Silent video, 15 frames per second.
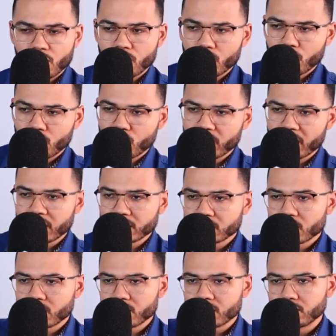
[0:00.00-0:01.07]
when I
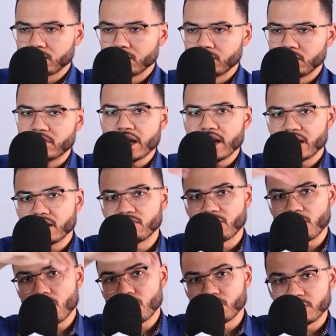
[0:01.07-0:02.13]
started getting
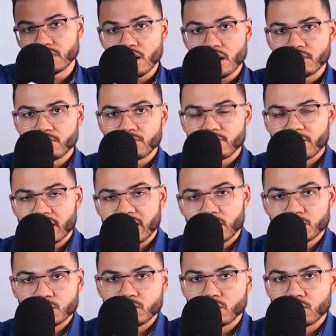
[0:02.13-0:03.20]
involved with other
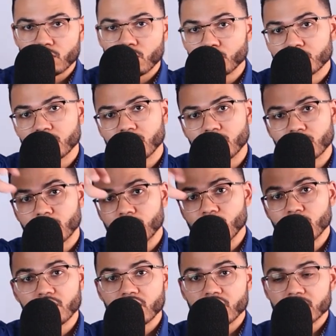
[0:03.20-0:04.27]
financial coaching
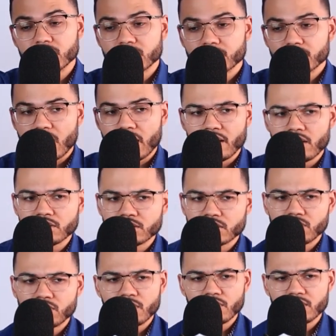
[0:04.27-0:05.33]
communities, I
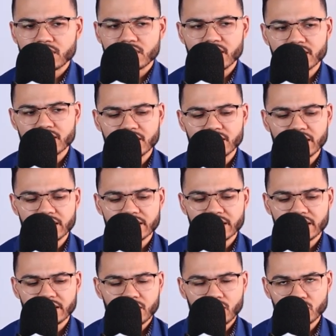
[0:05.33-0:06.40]
also noticed this this
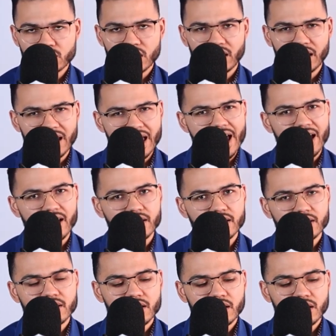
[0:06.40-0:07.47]
there's a
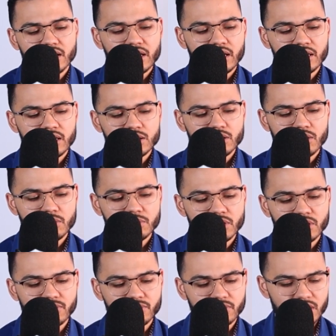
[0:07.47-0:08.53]
lack in terms
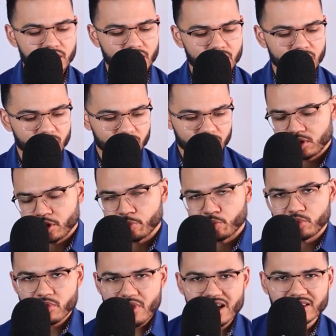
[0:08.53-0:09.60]
of the the
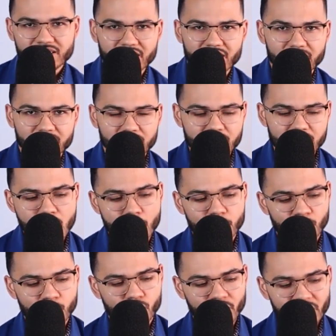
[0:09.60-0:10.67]
process, the
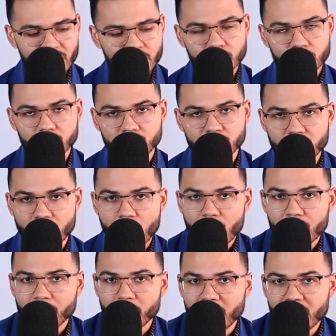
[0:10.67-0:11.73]
operations, the
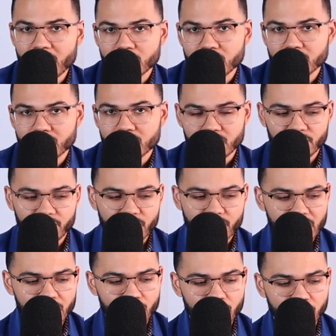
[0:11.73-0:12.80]
automations, the
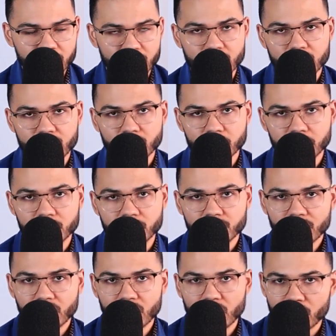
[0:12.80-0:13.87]
follow-up systems
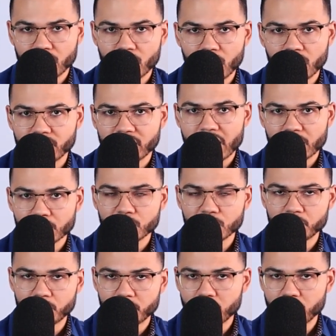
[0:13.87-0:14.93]
that are involved in
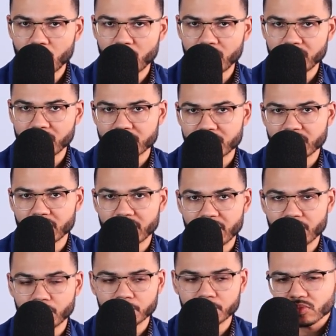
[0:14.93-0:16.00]
actually putting this
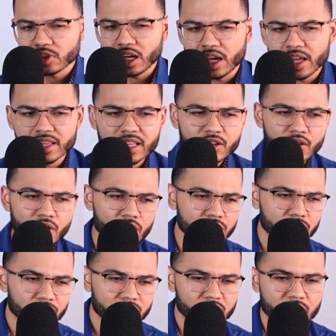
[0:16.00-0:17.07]
together. And then there
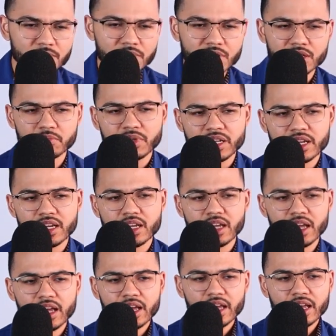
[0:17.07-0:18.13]
also seems to be
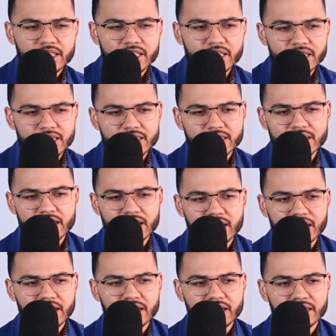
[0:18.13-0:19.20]
this
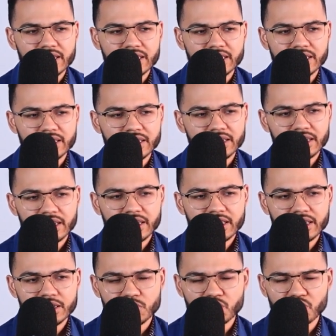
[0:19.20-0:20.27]
uh,
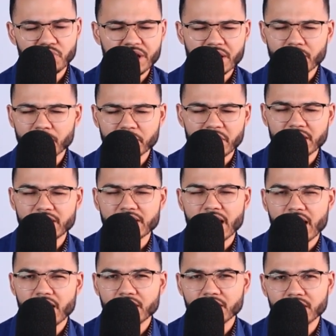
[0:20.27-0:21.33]
this weird
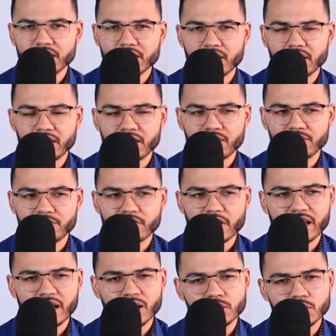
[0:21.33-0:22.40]
mentality of
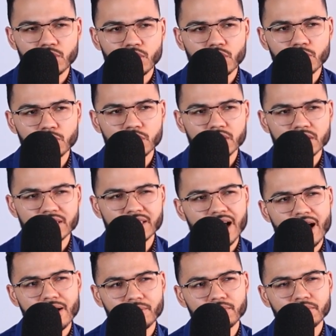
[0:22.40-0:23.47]
financial coaches
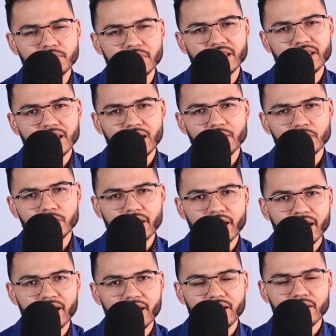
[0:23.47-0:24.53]
not being able to
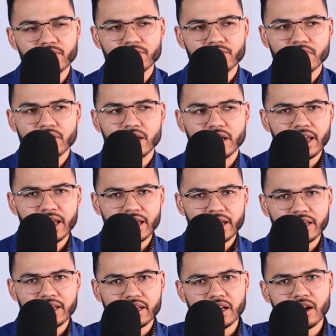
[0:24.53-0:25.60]
have
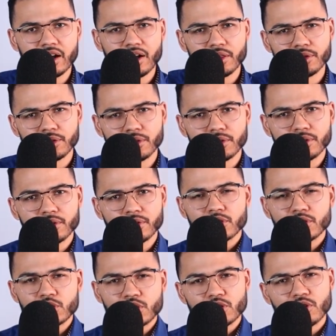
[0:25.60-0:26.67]
any other
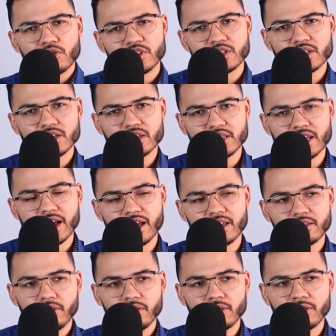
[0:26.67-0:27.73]
services that
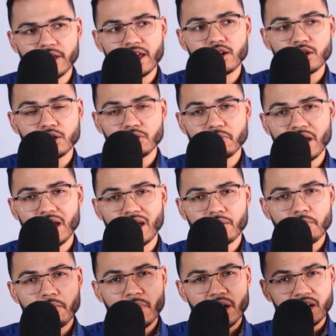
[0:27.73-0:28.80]
they could make
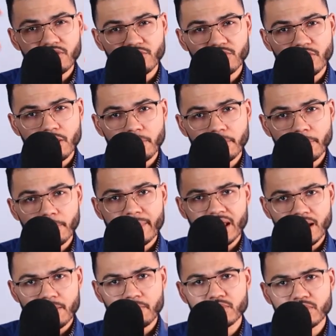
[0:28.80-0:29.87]
money from
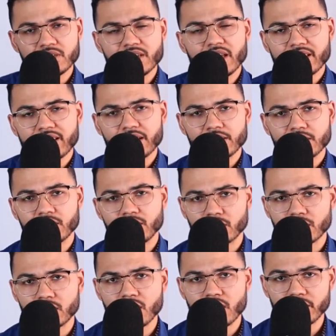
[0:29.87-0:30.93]
and present that to their
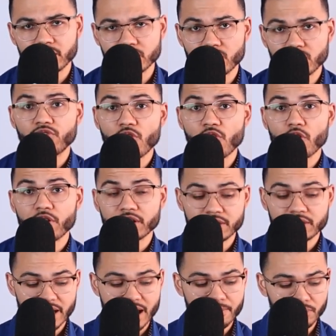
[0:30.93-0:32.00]
clients. For
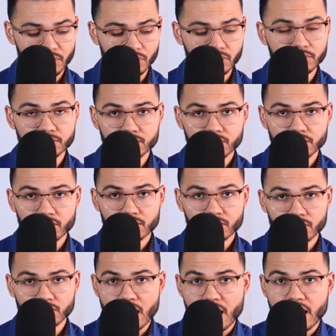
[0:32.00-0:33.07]
example,
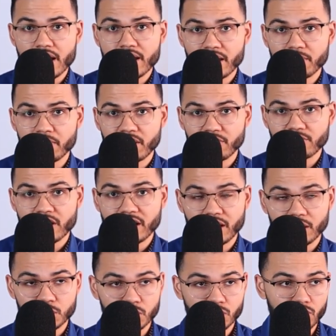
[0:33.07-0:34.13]
I am a
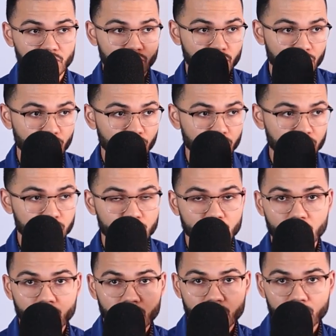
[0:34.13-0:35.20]
financial coach,
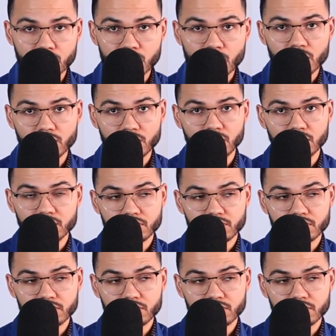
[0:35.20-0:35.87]
consultant.